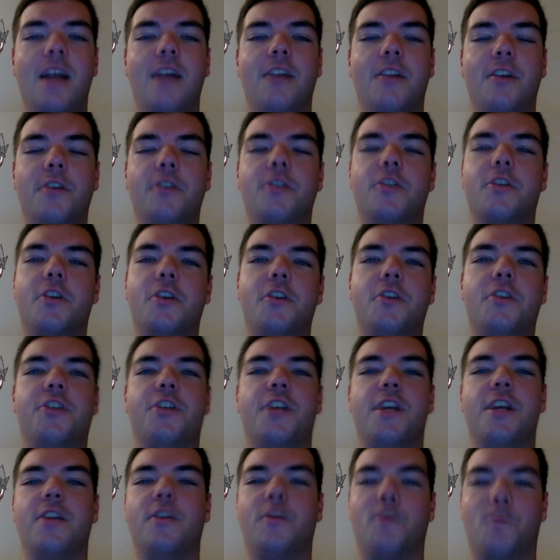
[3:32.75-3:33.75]
there's a good
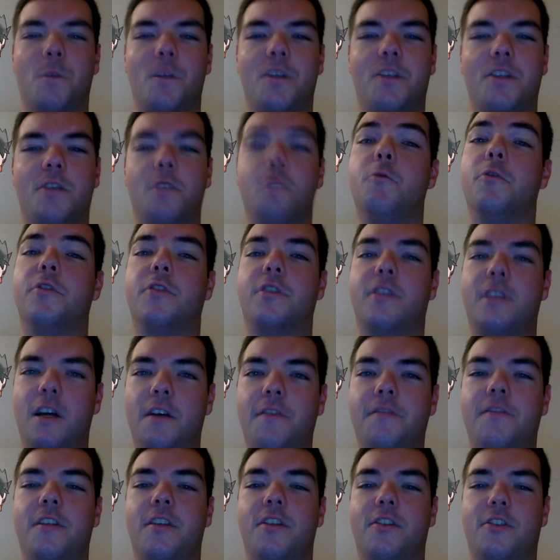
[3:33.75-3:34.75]
chance Weezing will
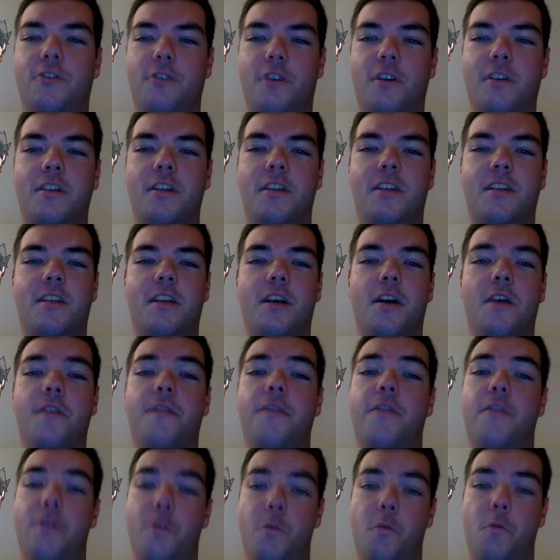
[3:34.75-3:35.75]
self-destruct itself
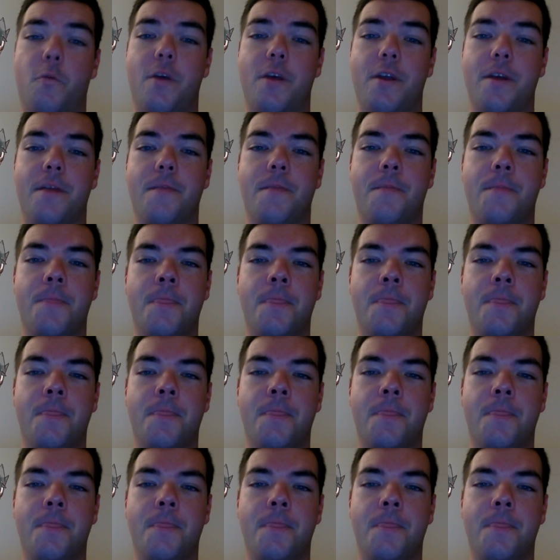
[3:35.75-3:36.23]
for the win.